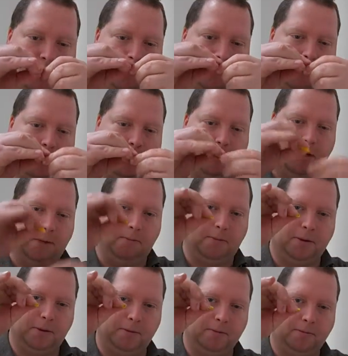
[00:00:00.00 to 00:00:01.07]
you roll them
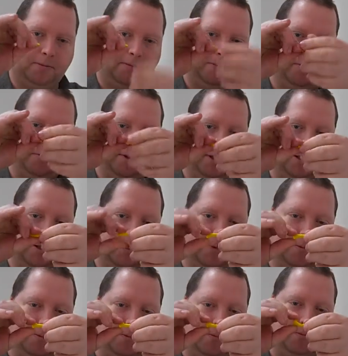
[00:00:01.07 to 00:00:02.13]
up, and
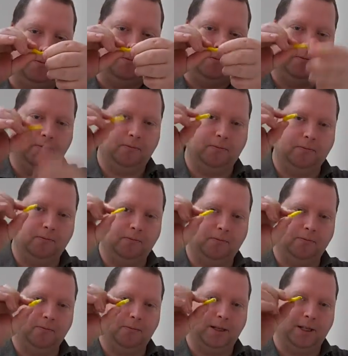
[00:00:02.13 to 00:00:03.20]
then
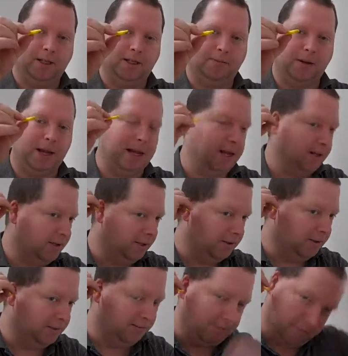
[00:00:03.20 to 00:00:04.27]
they expand.
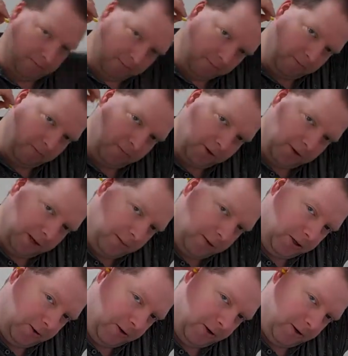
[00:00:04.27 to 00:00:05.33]
You stick them
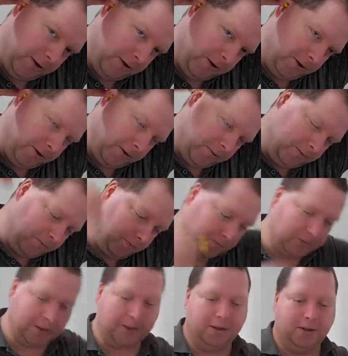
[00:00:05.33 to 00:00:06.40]
in your ear, and
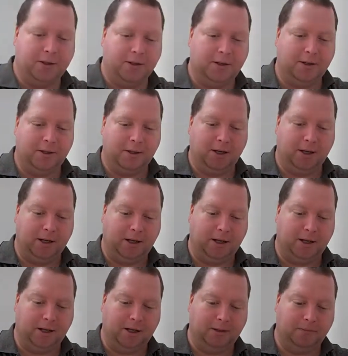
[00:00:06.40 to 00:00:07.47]

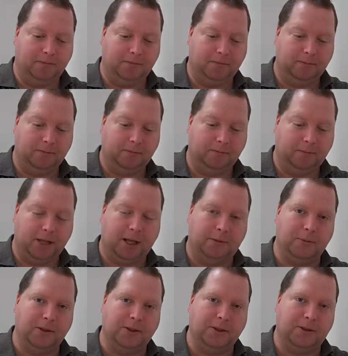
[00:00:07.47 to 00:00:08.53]
uh, a lot
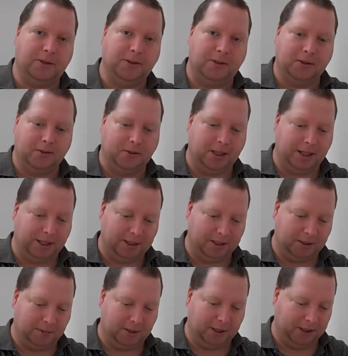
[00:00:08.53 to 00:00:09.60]
of musicians don't like
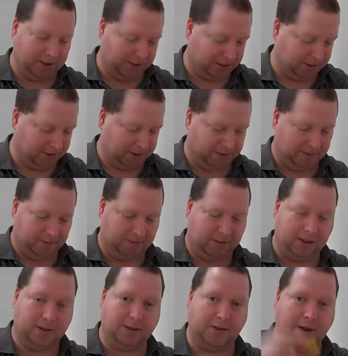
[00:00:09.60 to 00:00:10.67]
this because
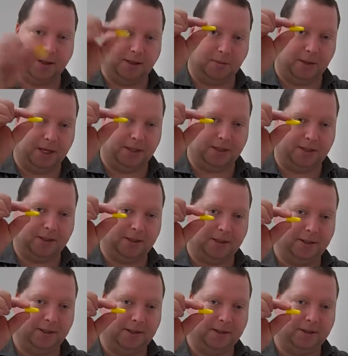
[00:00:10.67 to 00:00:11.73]
these are not the best
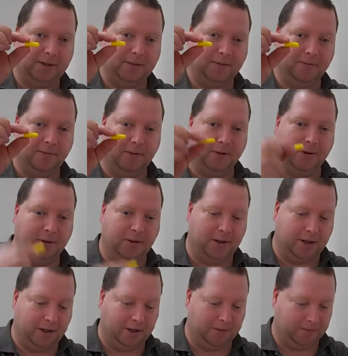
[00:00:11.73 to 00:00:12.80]
for
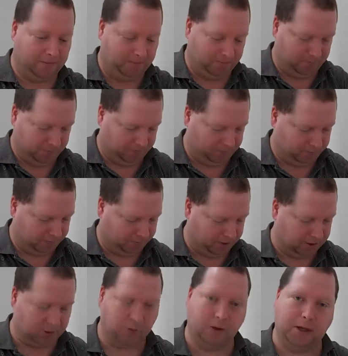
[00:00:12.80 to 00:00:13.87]
uh,
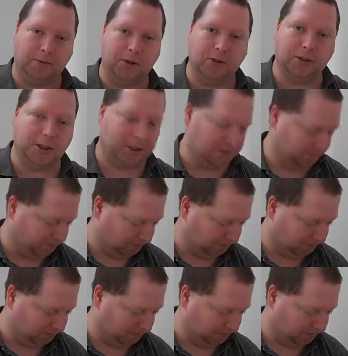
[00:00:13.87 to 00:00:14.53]
enjoying music.